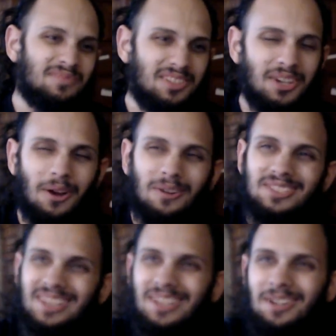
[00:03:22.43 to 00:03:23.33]
You know, it's
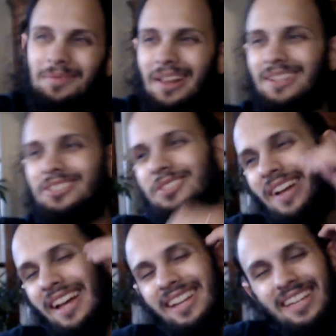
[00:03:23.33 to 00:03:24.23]
a little
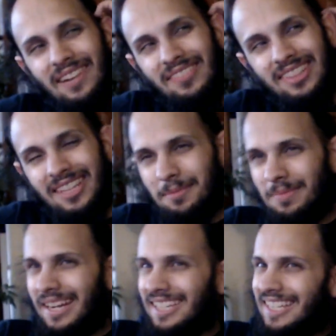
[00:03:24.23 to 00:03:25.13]
melodramatic and everything,
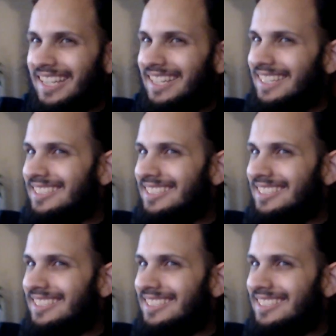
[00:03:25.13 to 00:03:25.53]
but I dig it.